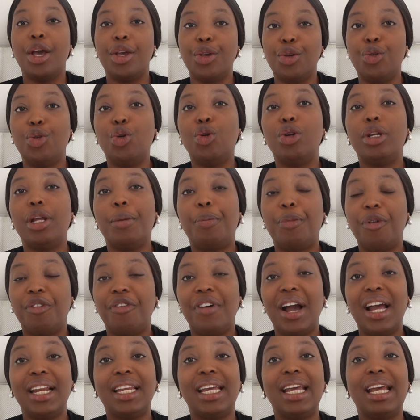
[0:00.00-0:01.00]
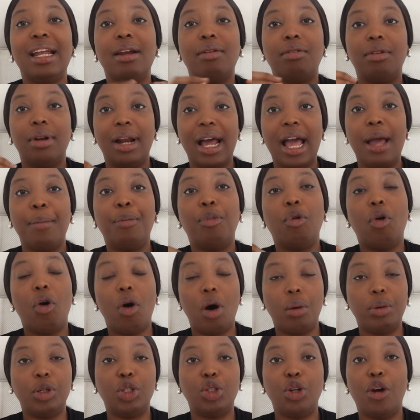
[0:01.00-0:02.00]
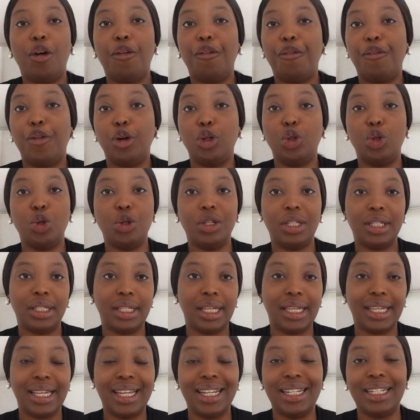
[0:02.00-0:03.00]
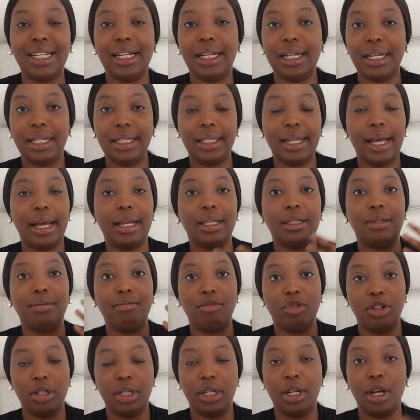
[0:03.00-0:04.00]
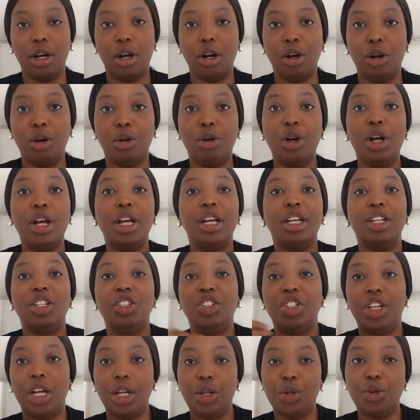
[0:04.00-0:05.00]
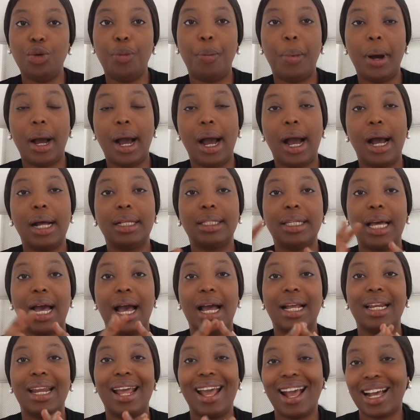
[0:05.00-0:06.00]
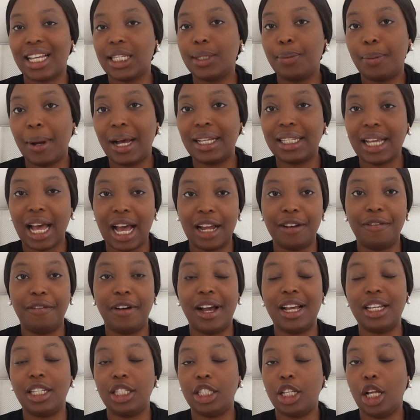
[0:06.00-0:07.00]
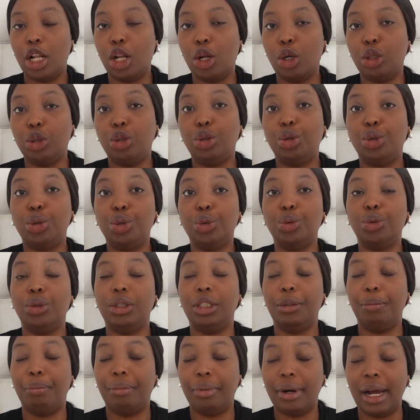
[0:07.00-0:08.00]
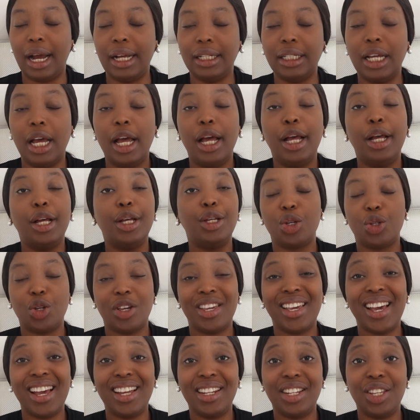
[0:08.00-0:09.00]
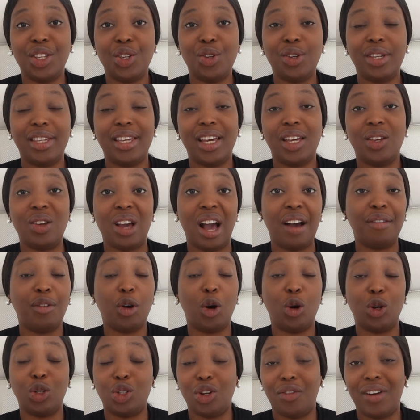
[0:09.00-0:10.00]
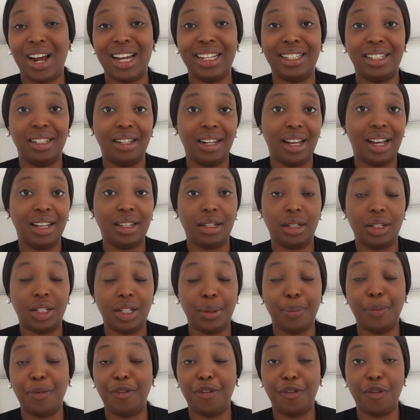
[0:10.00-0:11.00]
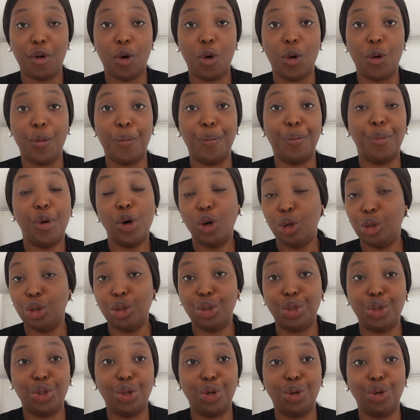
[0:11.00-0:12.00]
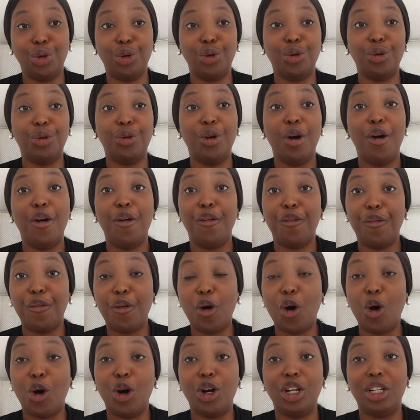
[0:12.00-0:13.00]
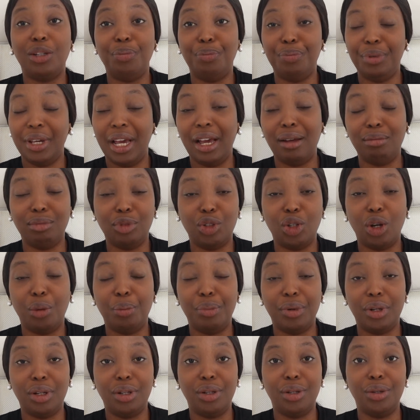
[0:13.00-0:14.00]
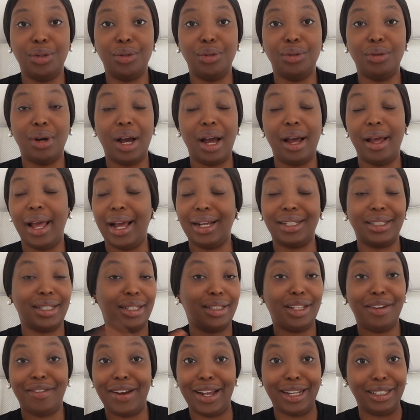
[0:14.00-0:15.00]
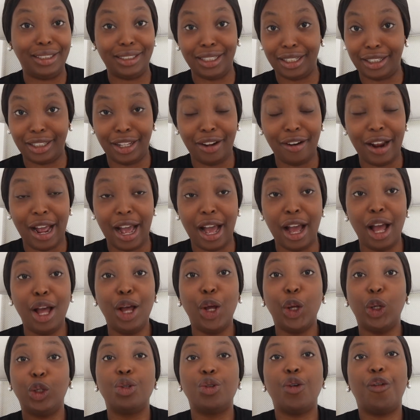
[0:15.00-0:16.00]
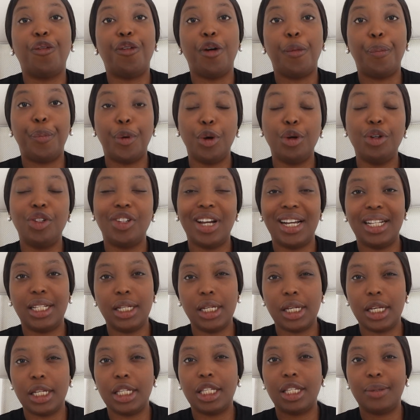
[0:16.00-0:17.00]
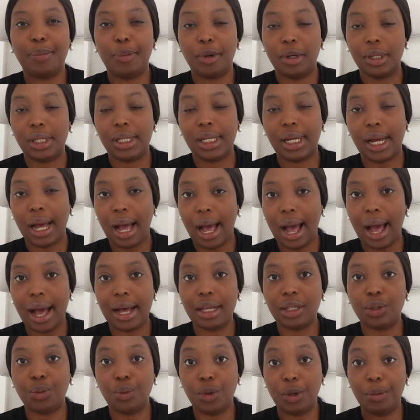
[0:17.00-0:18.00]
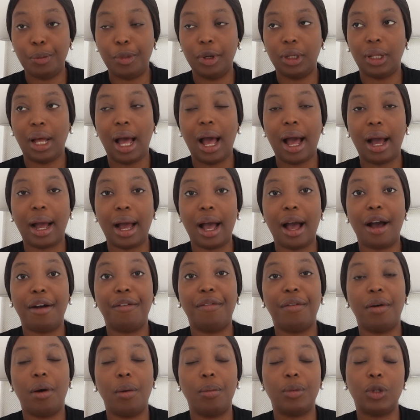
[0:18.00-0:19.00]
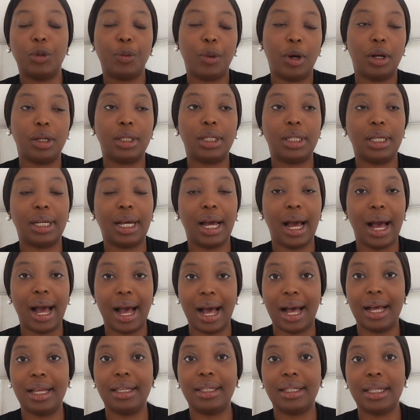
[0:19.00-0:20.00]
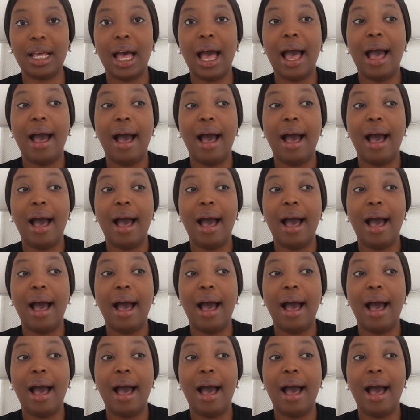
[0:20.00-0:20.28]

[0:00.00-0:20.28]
They provide a reliable option for those seeking the latest model, genuine parts, and expert advice tailored to the brand. So here in the UK, you have authorized dealership for Peugeot, Ford, BMW, etc. etc., etc. So for Peugeot, I think it's Sporty Cars. We bought our car from Sporty Cars.